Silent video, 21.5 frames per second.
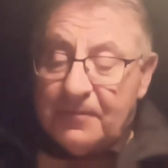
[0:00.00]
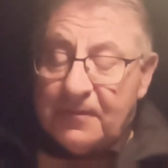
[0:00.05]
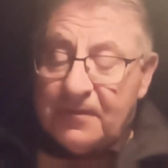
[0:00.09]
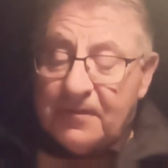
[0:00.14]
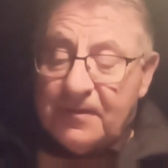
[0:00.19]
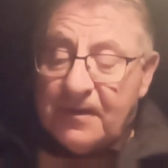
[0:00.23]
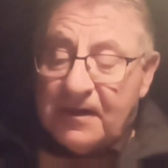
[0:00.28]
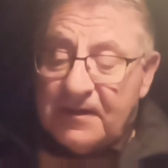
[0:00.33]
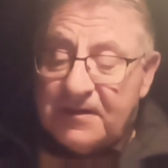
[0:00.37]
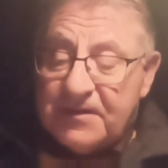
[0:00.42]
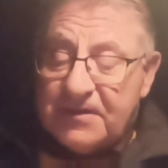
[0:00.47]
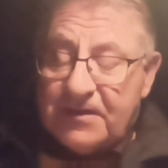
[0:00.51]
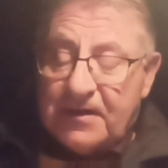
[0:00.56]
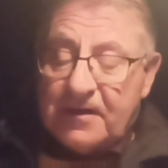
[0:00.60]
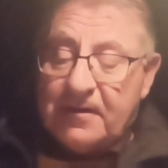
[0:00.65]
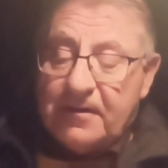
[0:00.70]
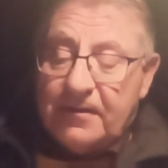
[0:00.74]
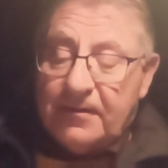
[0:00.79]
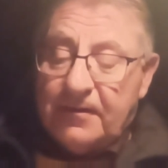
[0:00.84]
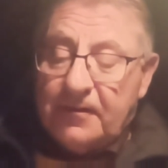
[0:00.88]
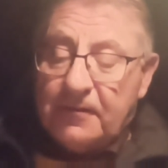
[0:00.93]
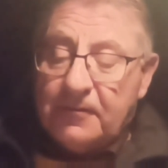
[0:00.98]
For thus
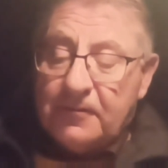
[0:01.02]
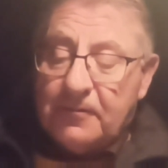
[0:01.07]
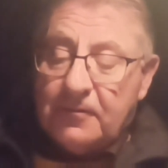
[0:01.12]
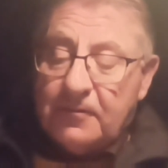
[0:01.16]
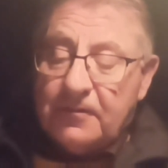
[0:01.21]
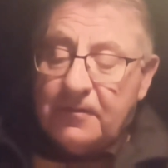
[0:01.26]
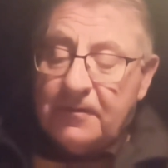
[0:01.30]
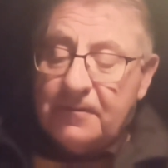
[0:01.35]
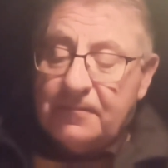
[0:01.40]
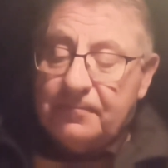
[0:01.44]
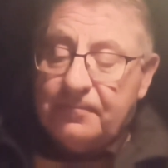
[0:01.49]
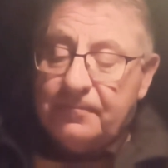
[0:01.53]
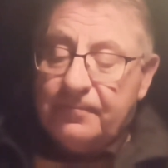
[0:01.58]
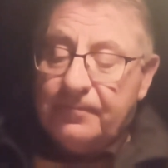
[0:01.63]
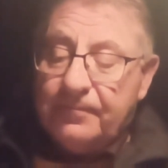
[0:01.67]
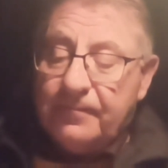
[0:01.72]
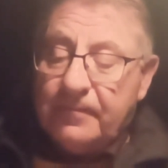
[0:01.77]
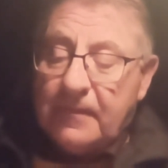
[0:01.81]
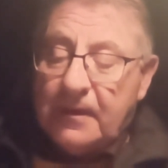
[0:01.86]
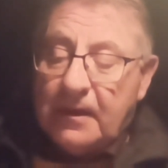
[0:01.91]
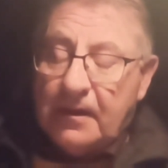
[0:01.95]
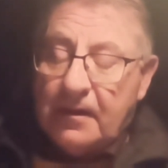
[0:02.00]
saith the Lord,
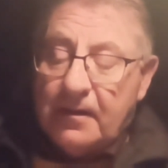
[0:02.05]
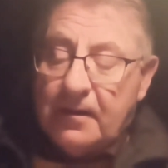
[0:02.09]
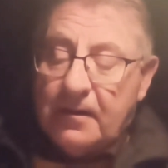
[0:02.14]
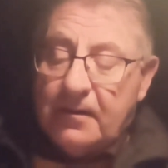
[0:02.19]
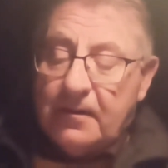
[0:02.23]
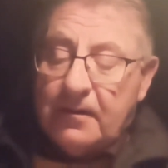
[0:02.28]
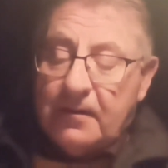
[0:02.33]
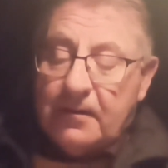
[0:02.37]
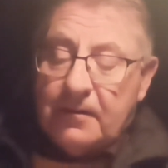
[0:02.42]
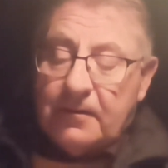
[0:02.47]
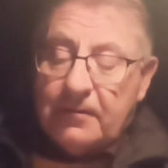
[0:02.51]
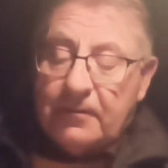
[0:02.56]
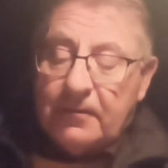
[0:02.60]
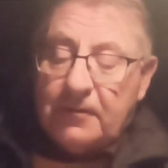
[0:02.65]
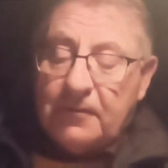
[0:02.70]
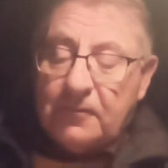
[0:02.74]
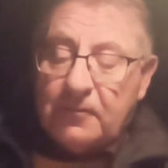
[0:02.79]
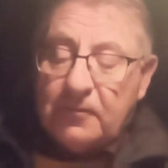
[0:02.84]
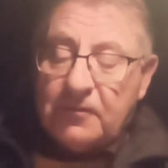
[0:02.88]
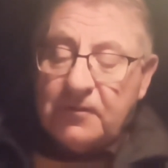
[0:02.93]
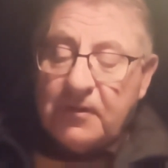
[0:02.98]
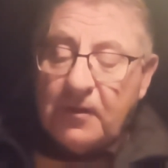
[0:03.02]
the
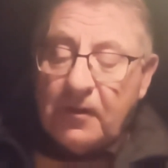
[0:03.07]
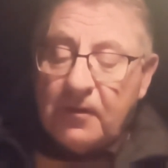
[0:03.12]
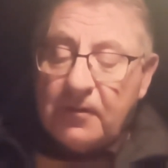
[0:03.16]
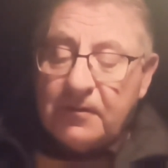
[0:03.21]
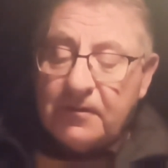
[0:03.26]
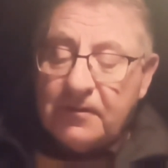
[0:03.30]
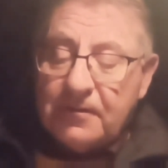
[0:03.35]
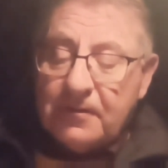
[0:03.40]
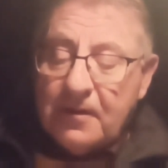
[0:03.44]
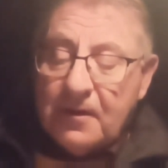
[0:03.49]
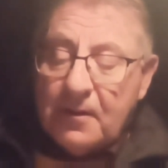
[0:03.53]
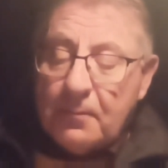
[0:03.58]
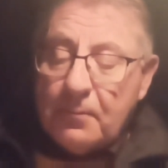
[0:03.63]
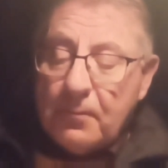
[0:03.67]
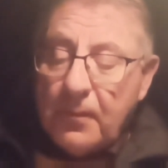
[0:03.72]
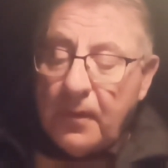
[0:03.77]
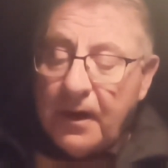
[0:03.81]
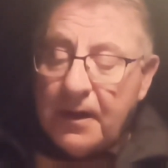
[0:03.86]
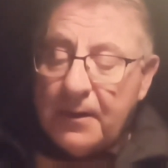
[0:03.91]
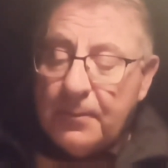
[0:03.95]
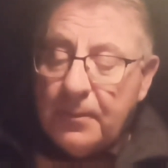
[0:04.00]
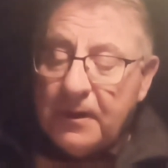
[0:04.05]
Lord God,
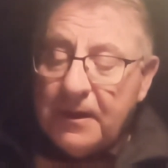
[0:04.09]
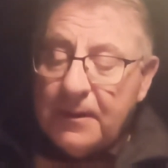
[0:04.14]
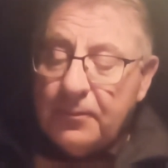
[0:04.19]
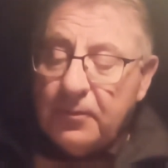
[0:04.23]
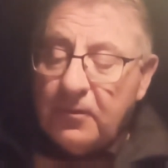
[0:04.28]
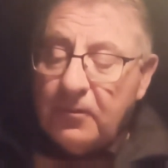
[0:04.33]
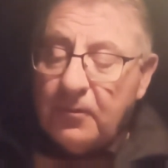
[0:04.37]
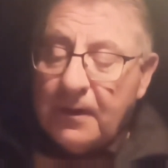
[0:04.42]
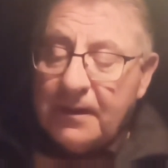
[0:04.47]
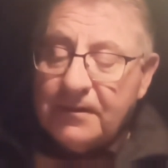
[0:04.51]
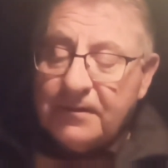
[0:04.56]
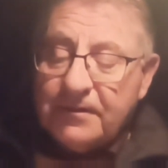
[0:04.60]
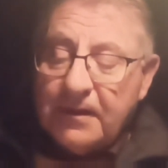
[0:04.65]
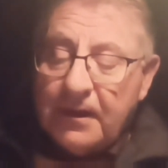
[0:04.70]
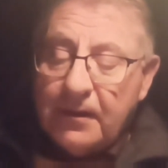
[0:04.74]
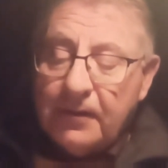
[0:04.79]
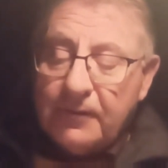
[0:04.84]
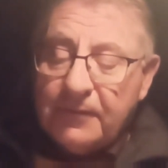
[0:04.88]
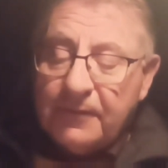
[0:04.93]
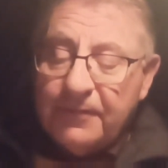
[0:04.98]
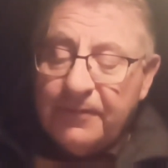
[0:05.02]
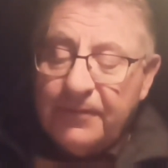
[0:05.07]
my people went
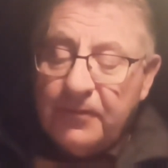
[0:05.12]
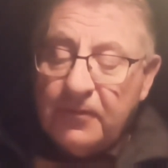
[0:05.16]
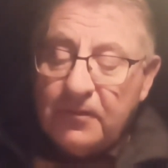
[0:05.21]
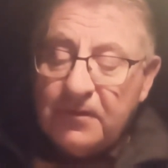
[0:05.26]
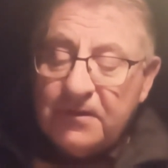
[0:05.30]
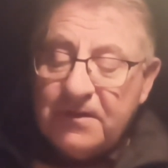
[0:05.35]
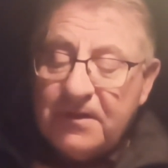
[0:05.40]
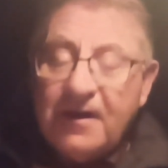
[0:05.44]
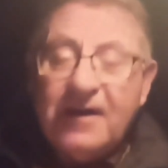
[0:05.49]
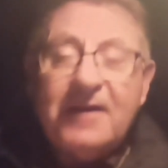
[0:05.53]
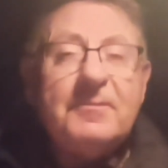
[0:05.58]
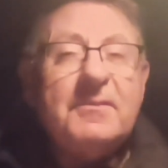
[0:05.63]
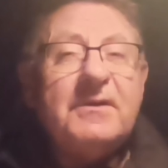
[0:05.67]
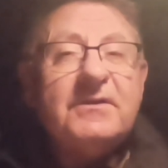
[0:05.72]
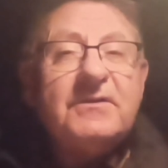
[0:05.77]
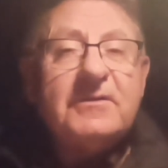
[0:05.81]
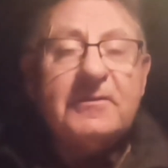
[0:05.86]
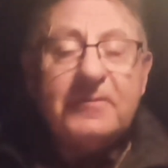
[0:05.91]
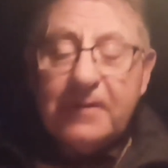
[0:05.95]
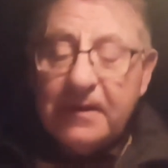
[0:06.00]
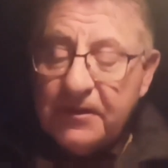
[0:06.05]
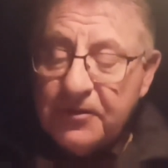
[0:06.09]
down aforetime
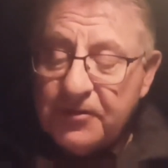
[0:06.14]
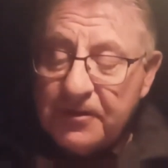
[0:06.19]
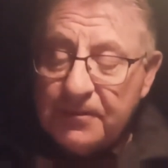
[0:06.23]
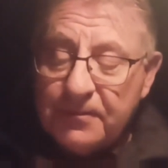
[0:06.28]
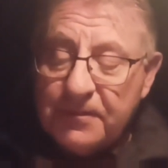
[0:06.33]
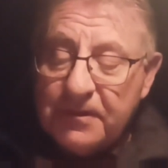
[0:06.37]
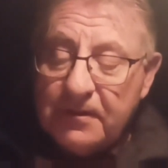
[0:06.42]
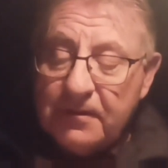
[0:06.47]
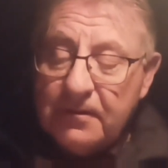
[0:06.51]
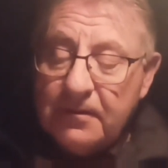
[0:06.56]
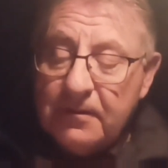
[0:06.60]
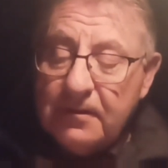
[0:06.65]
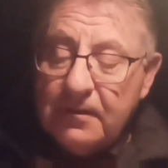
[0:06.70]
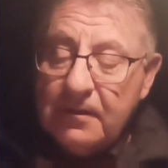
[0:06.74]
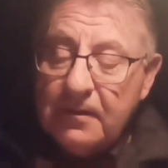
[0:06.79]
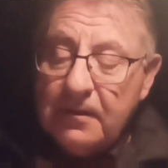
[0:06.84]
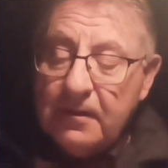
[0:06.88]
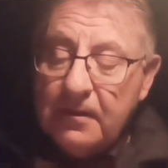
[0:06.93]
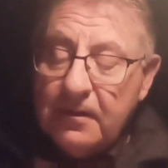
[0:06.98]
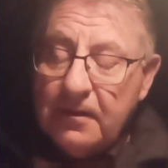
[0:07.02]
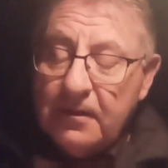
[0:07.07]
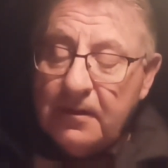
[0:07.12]
into Egypt
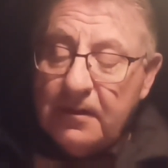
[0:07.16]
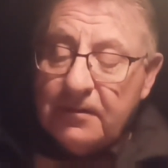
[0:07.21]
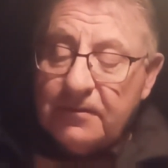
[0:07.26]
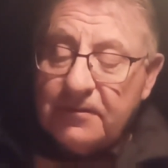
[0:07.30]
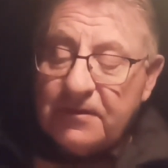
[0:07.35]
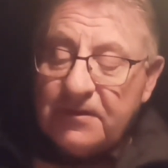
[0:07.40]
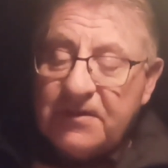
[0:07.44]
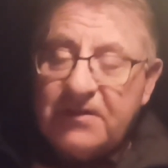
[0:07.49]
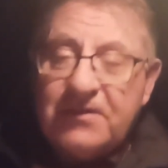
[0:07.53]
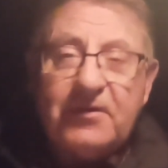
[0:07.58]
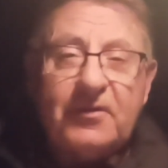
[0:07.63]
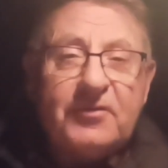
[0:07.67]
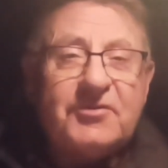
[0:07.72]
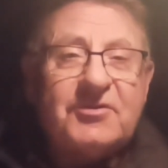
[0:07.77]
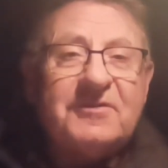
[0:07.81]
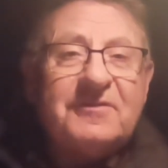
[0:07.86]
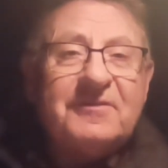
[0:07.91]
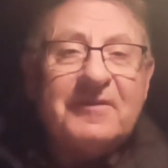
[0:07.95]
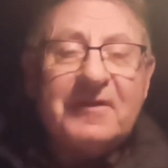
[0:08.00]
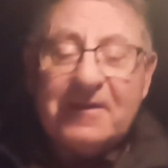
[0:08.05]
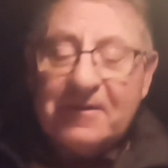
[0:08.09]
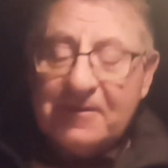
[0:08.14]
to
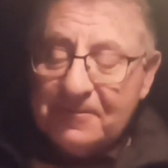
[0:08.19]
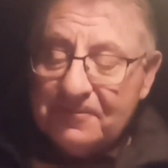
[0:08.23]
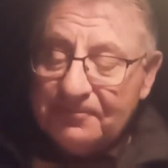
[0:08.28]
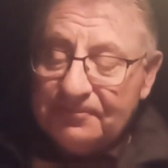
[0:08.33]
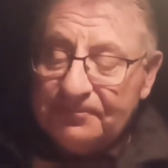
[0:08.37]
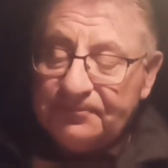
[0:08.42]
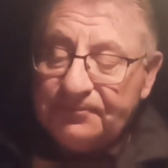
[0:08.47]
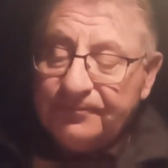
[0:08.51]
sojourn there